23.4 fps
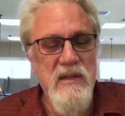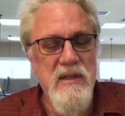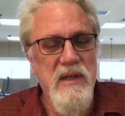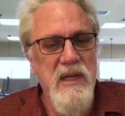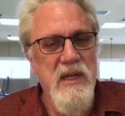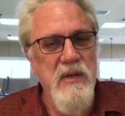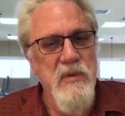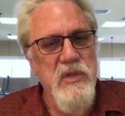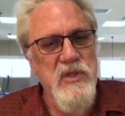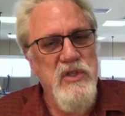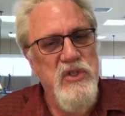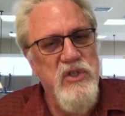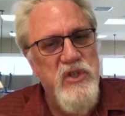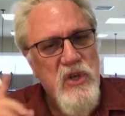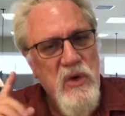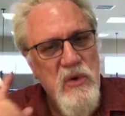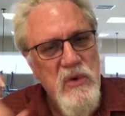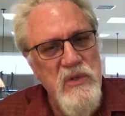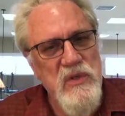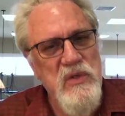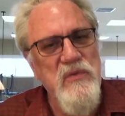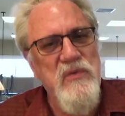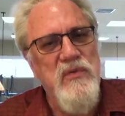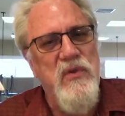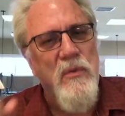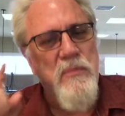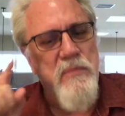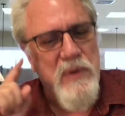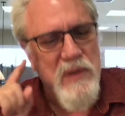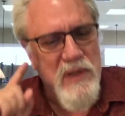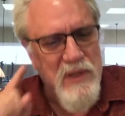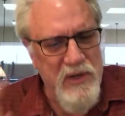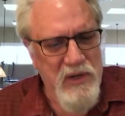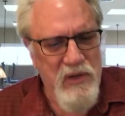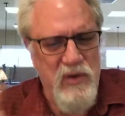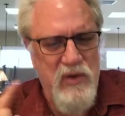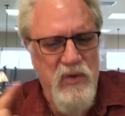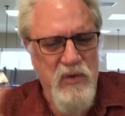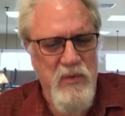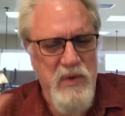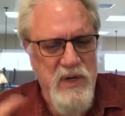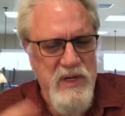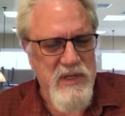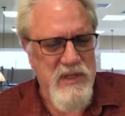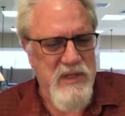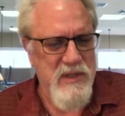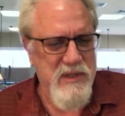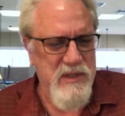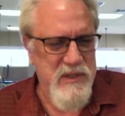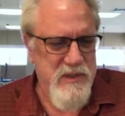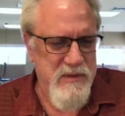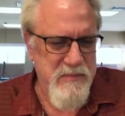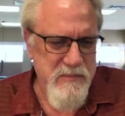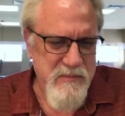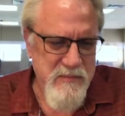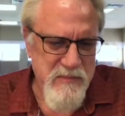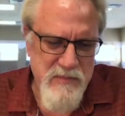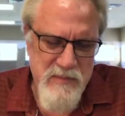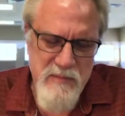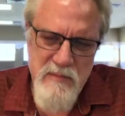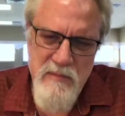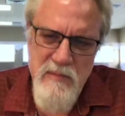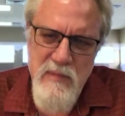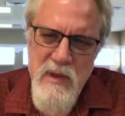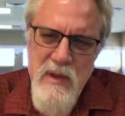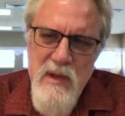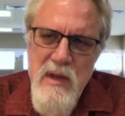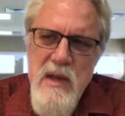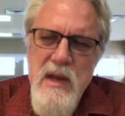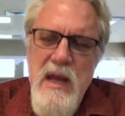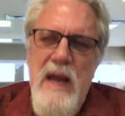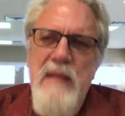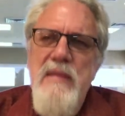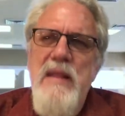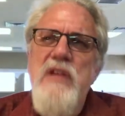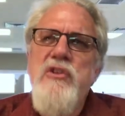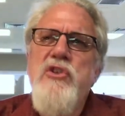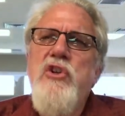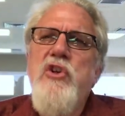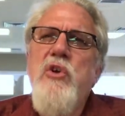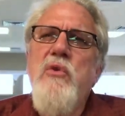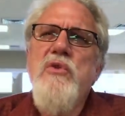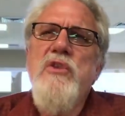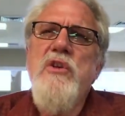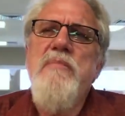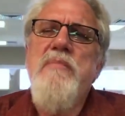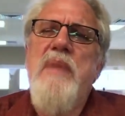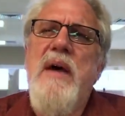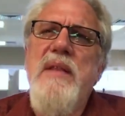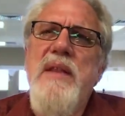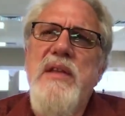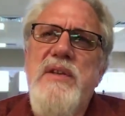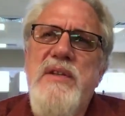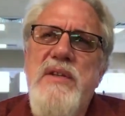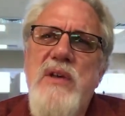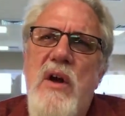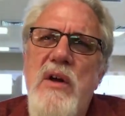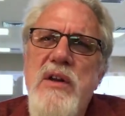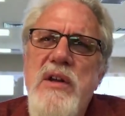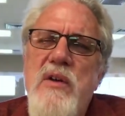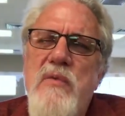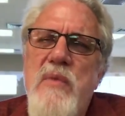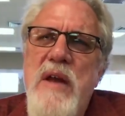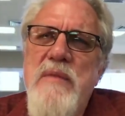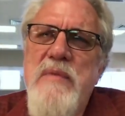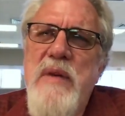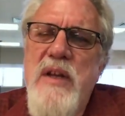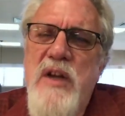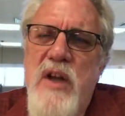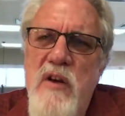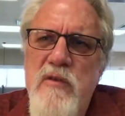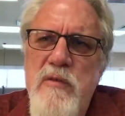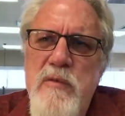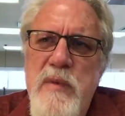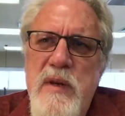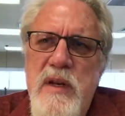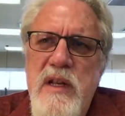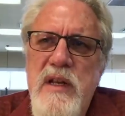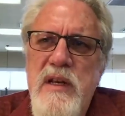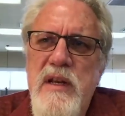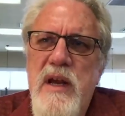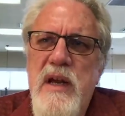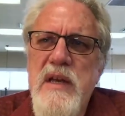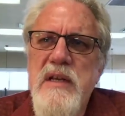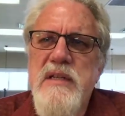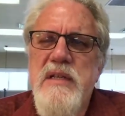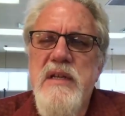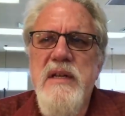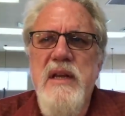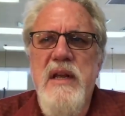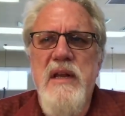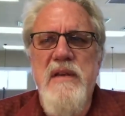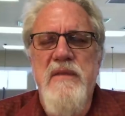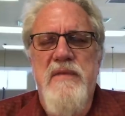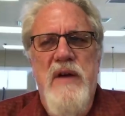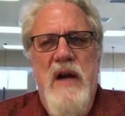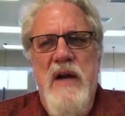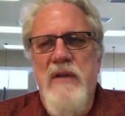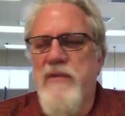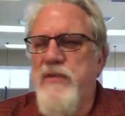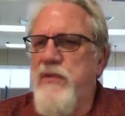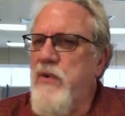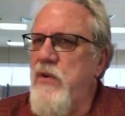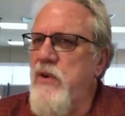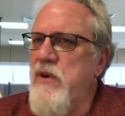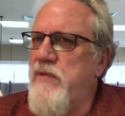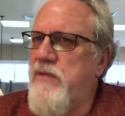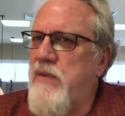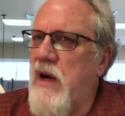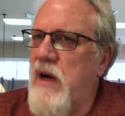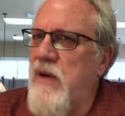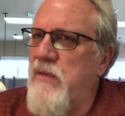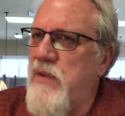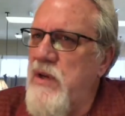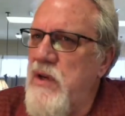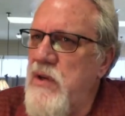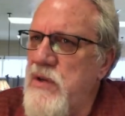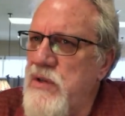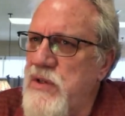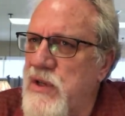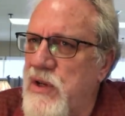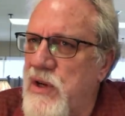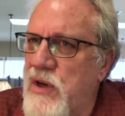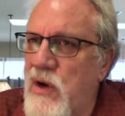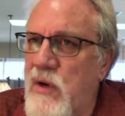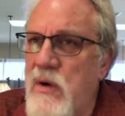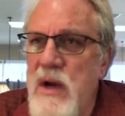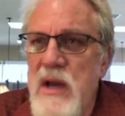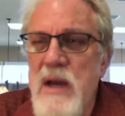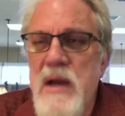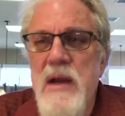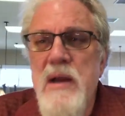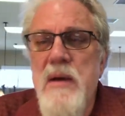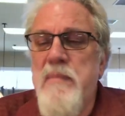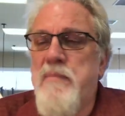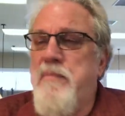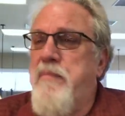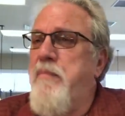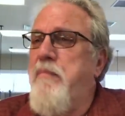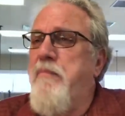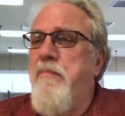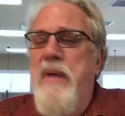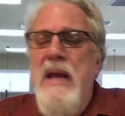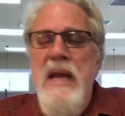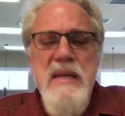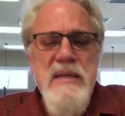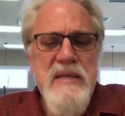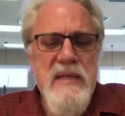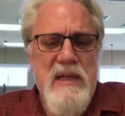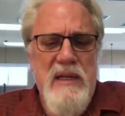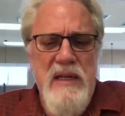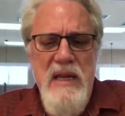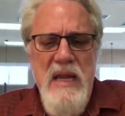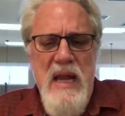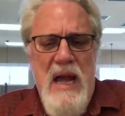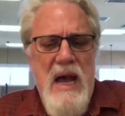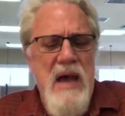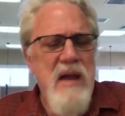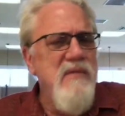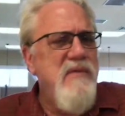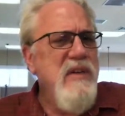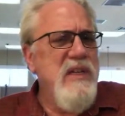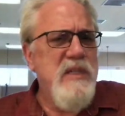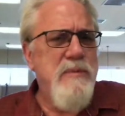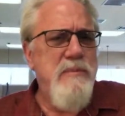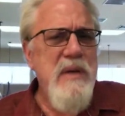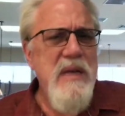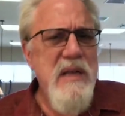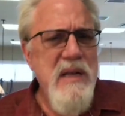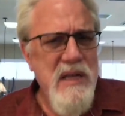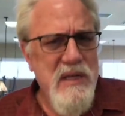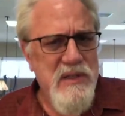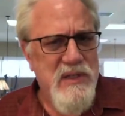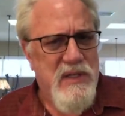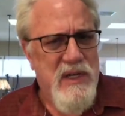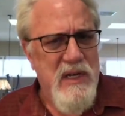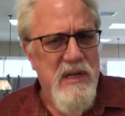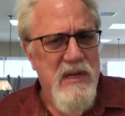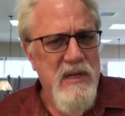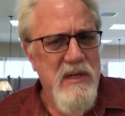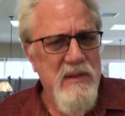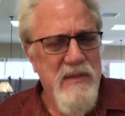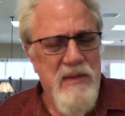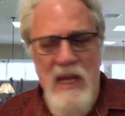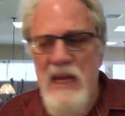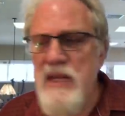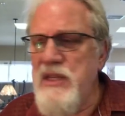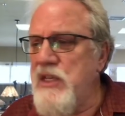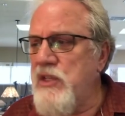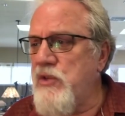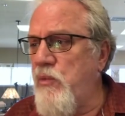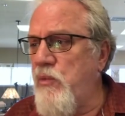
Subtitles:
It was chosen for political reasons. And then chosen by the Saudi Arabian government in 1985, 35 years ago, basically out of expediency. They